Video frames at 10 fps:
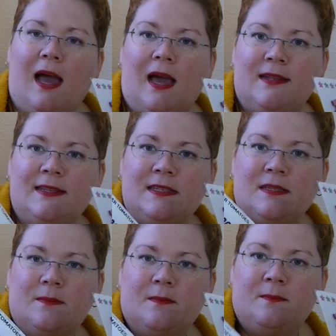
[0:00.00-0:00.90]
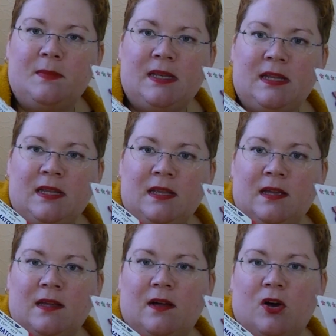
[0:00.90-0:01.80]
and this mini
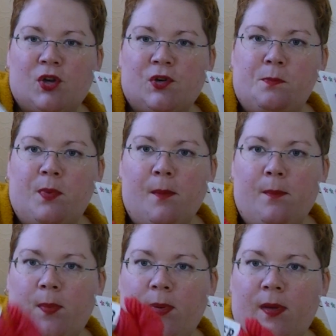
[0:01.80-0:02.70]
otter pup